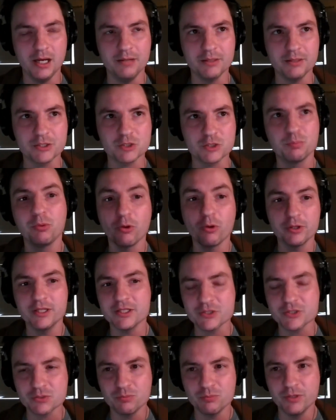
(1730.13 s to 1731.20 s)
uh, explore
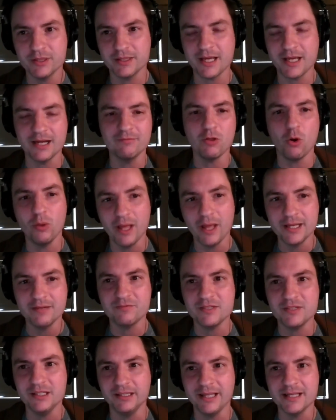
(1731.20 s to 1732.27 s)
this with kind of the whole
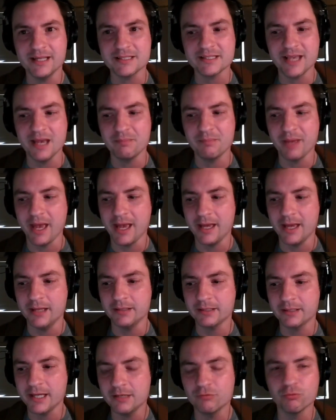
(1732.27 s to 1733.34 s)
nft landscape
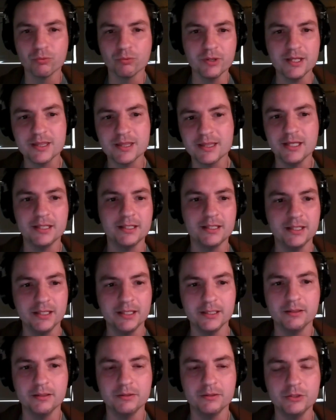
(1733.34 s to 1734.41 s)
and kind of
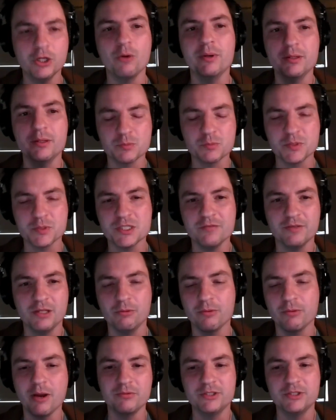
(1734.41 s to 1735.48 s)
rethinking you know
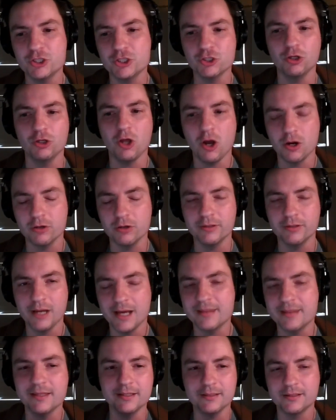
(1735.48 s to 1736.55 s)
specifically around digital art
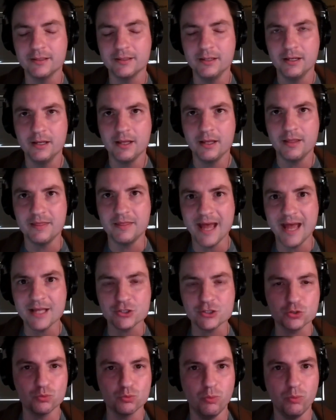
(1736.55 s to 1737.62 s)
i think
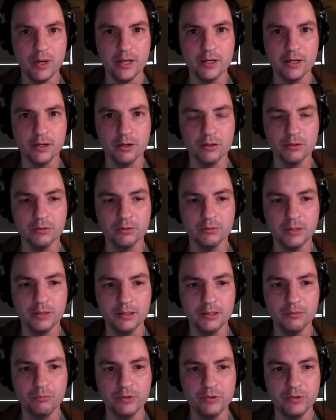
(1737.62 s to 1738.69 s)
that's where
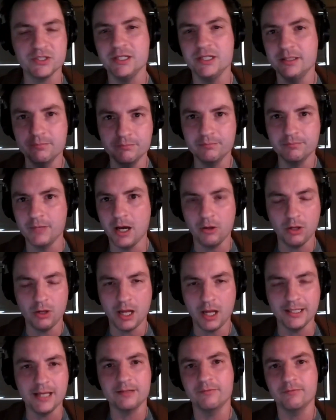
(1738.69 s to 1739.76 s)
uh, we've seen a,
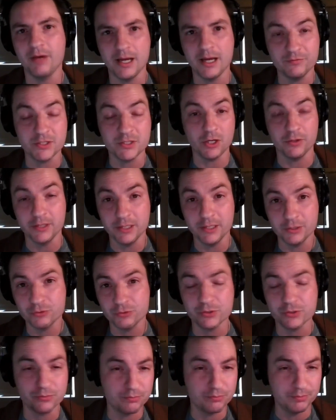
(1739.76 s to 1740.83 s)
a, lot of obviously all the
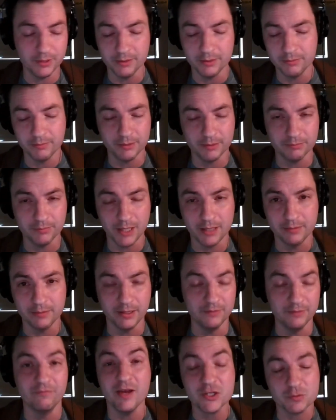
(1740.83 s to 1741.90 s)
interest uh, and,
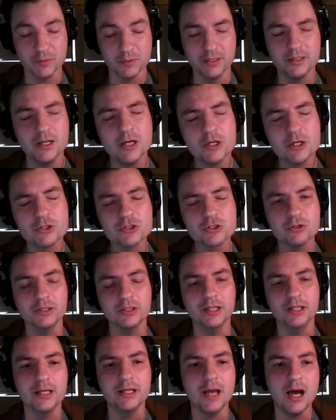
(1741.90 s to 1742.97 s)
and investment
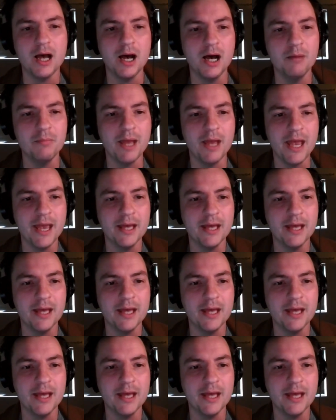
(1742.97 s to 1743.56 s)
certainly um,